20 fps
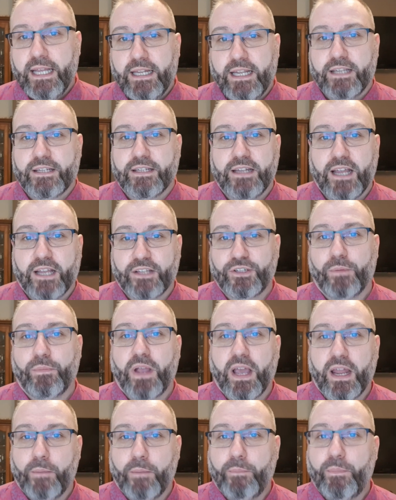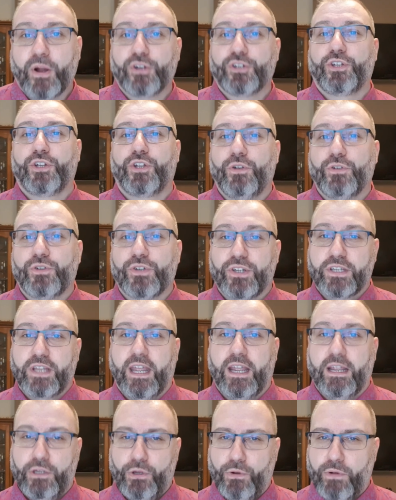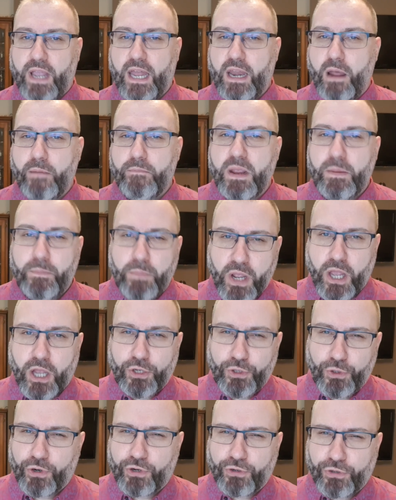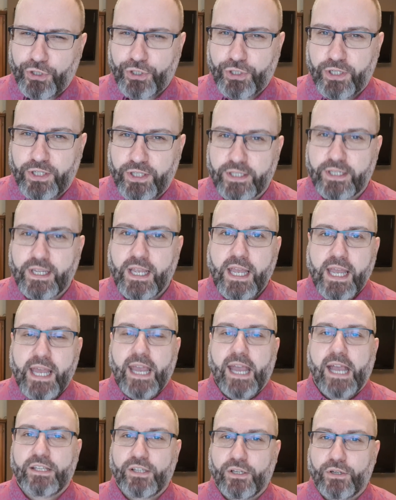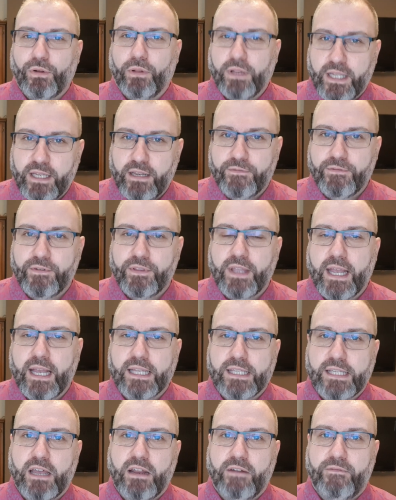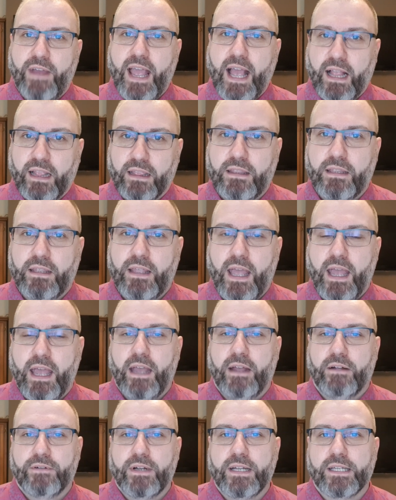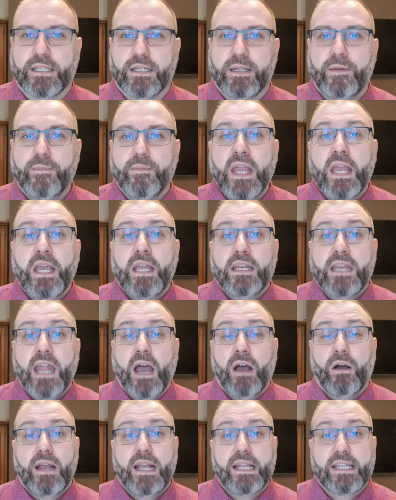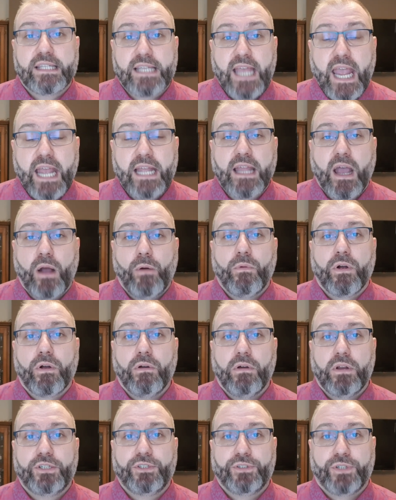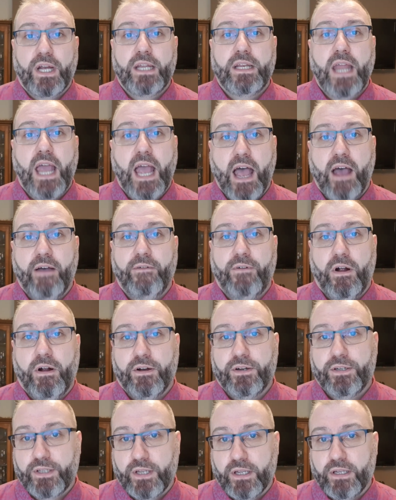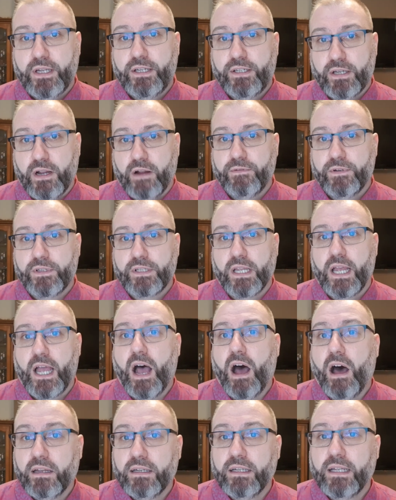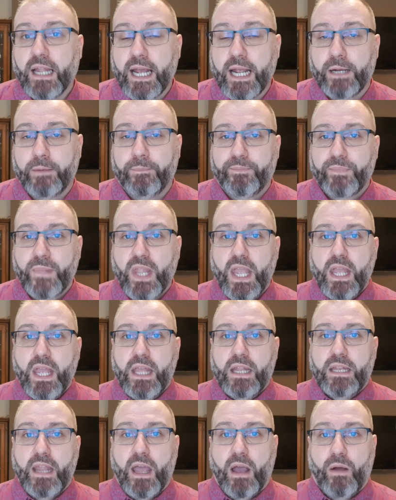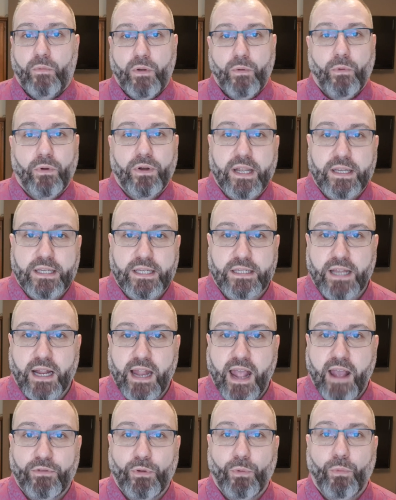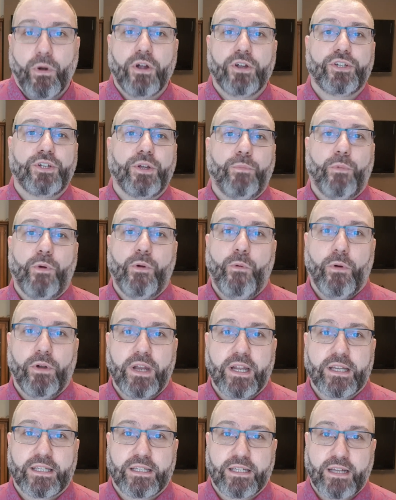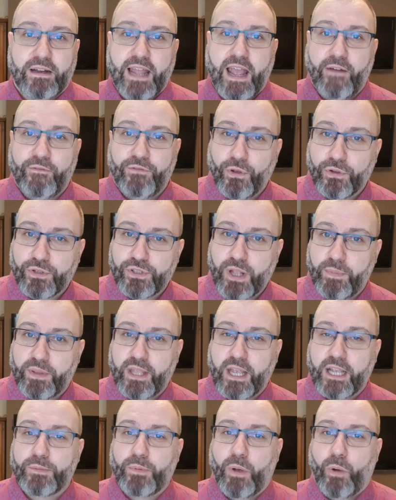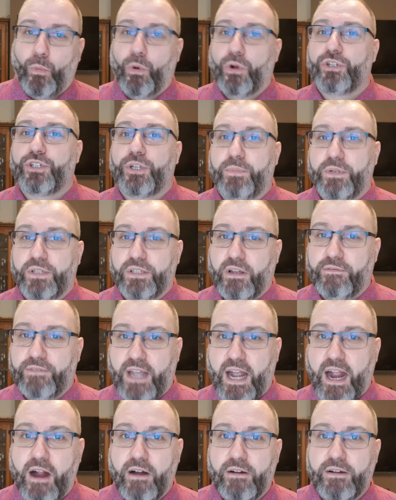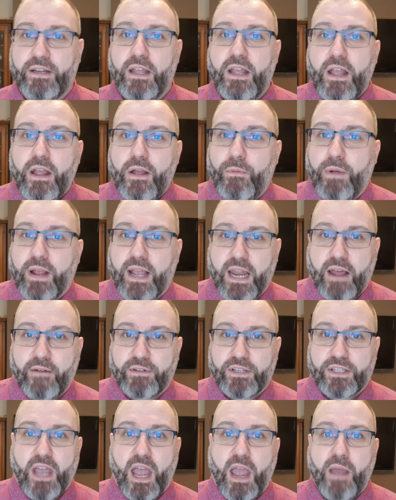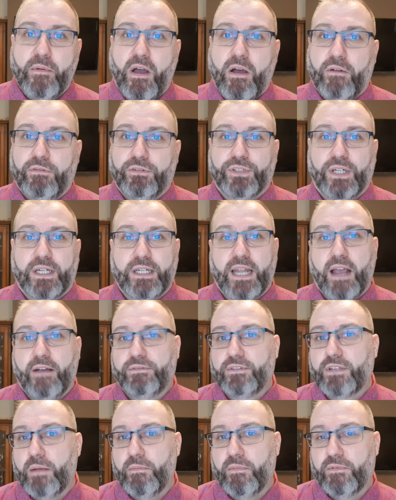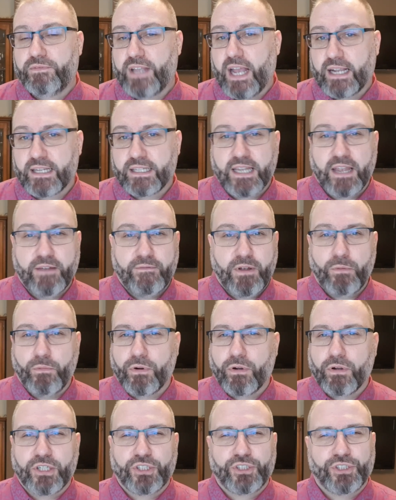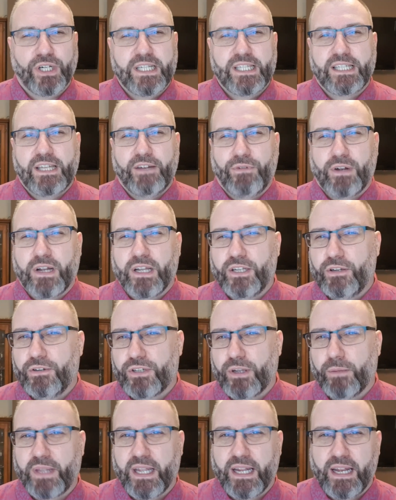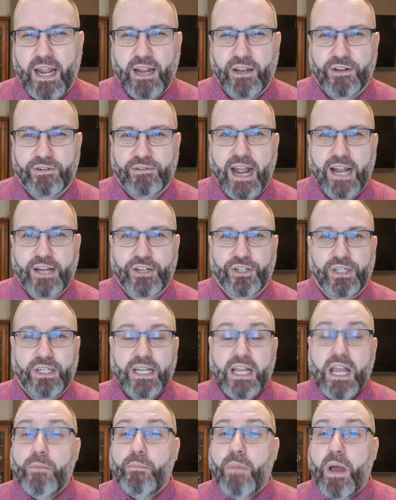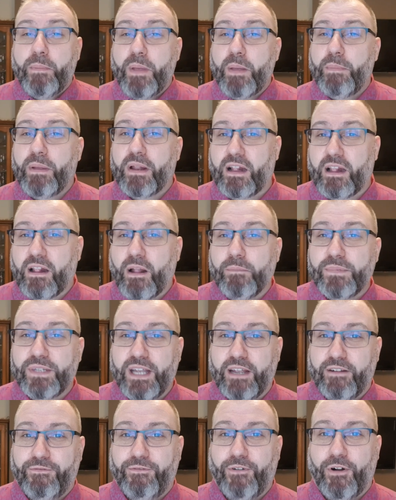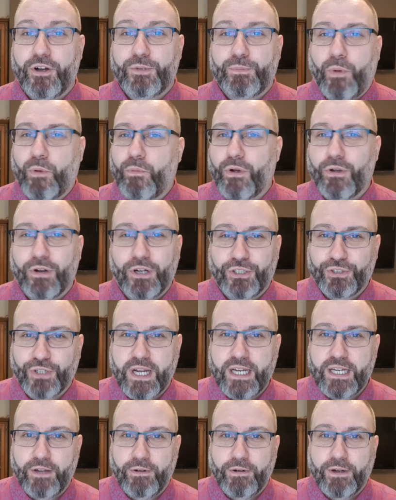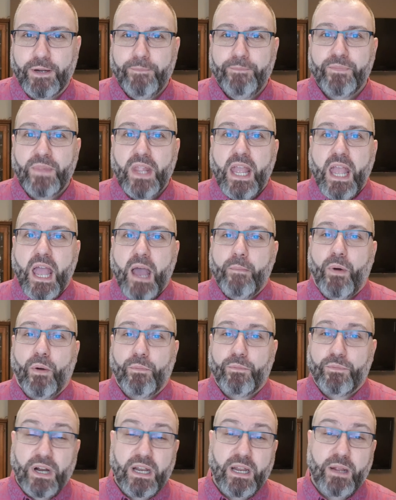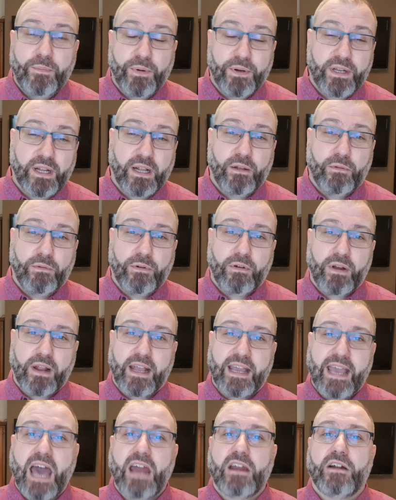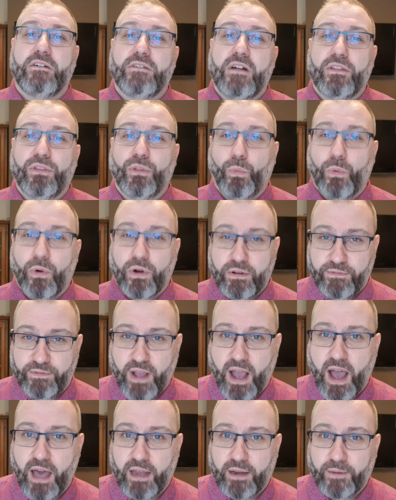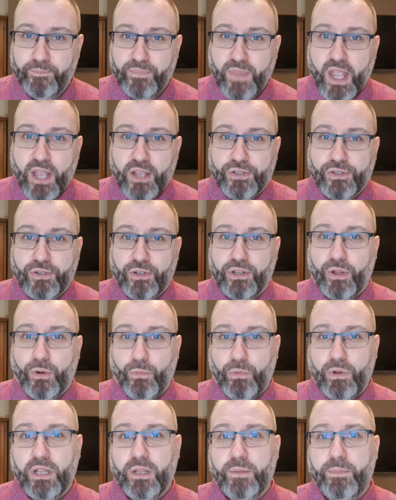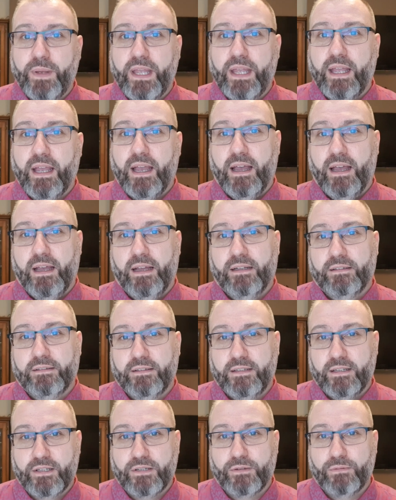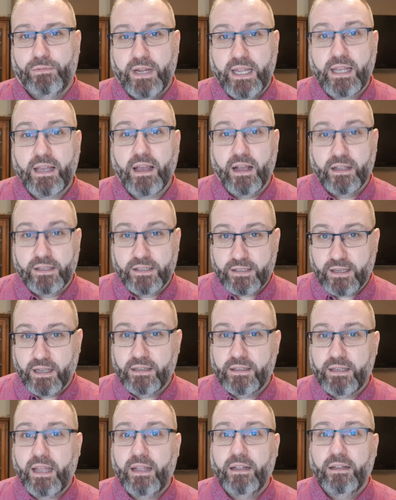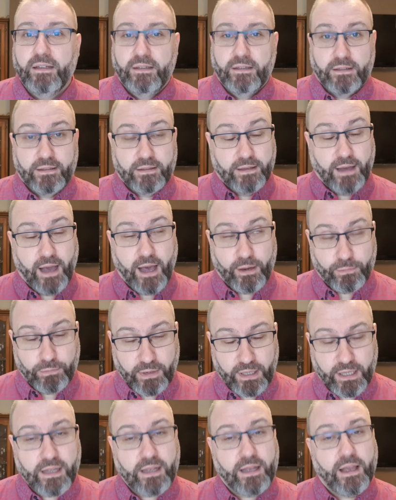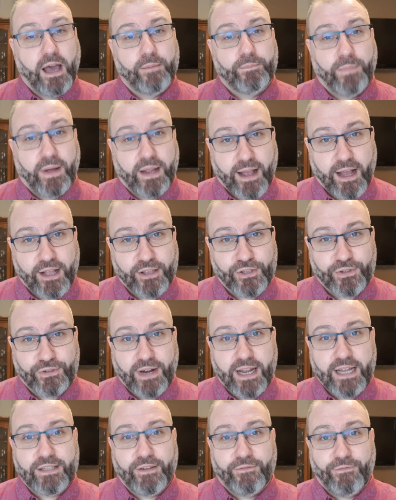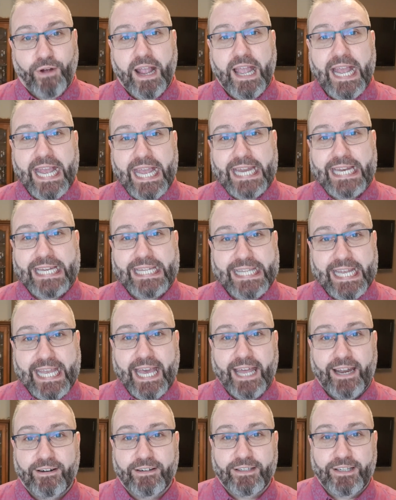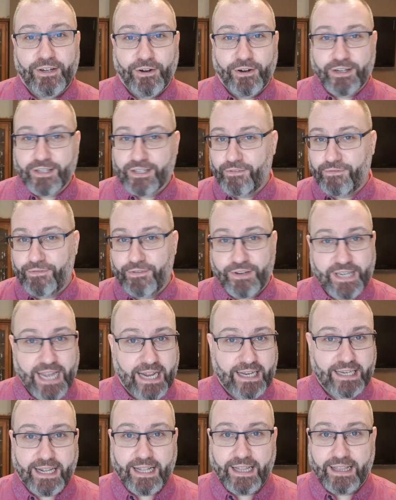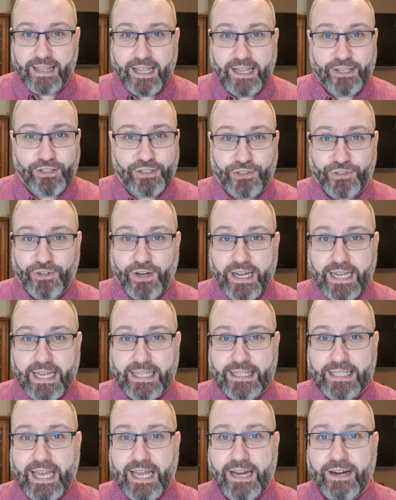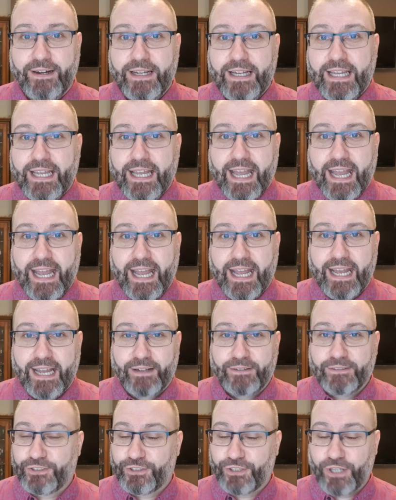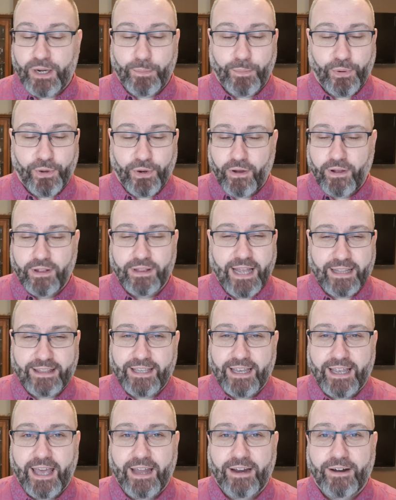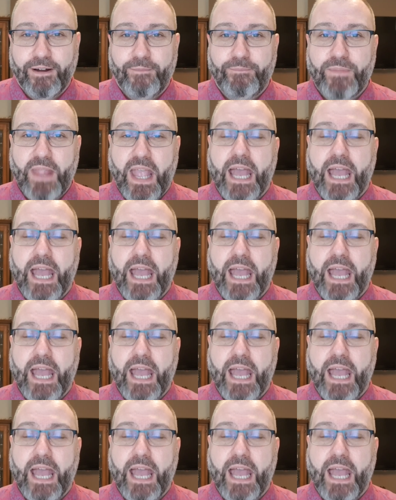This is not some kind of persecution thing. You cannot meet because you're Christians. It's a totally different thing. It's out of a health reason. Now, in saying that, we're going to try and have our Sunday service online. Now, we won't necessarily have the worship. We won't necessarily have those type of things, but worship is of the heart. We can have a time of trying to have time of thanksgiving. We're going to try and see if we can do something in interaction. Might be a bit clumsy at first, but we're going to try and do it. But really, particularly, we're going to gather around the Word of God. So there will be this week on Sunday, God willing, God by God's grace, if I can get it together. You know, there's a few technical things to try and get together, trying to put all that together.